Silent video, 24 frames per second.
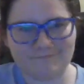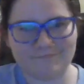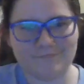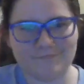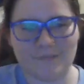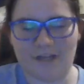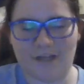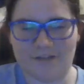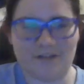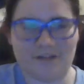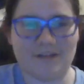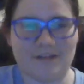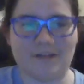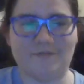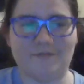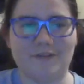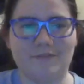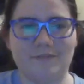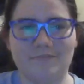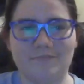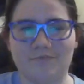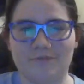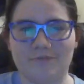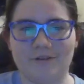I think they've
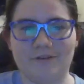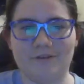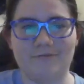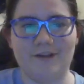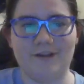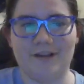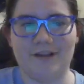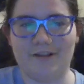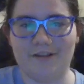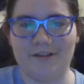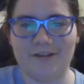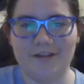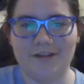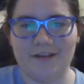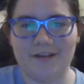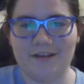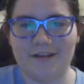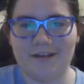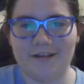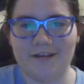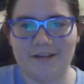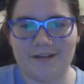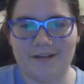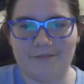done pretty well
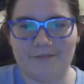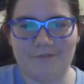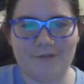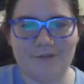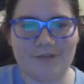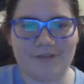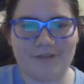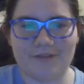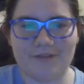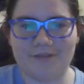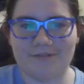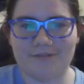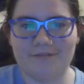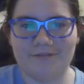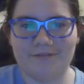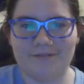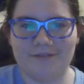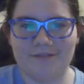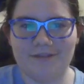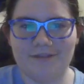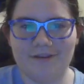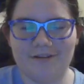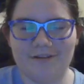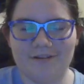with,
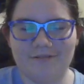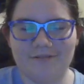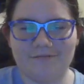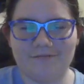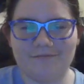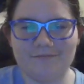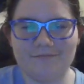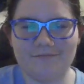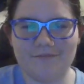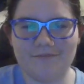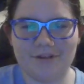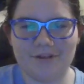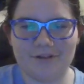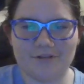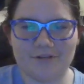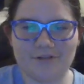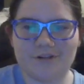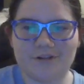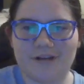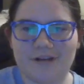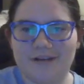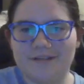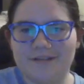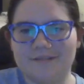their
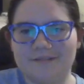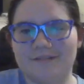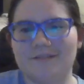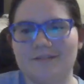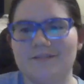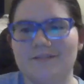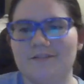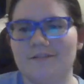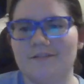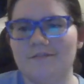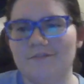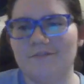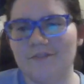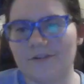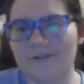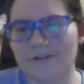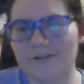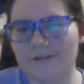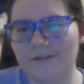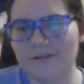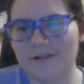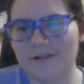tries so far.